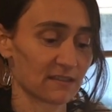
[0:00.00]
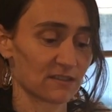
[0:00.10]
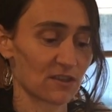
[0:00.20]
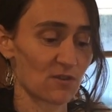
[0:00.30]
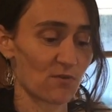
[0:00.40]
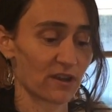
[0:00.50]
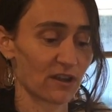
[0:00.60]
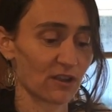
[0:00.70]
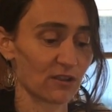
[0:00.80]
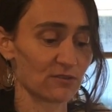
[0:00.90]
So you want
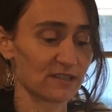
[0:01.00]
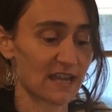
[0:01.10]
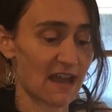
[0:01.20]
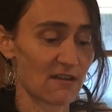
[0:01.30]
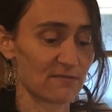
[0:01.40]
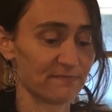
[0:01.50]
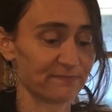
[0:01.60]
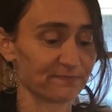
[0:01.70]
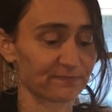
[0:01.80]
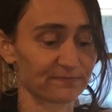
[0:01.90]
to close down
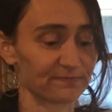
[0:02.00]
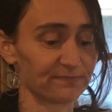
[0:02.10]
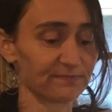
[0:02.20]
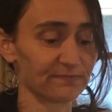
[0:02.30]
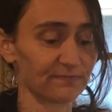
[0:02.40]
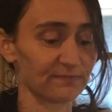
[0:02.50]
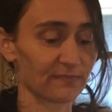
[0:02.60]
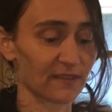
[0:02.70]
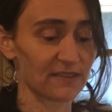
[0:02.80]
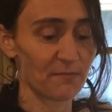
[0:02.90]

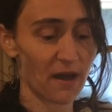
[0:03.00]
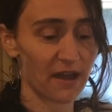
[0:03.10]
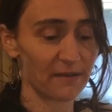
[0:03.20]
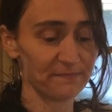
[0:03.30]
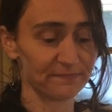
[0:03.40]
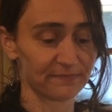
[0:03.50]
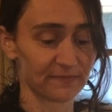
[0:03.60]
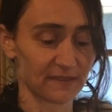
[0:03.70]
the bottom,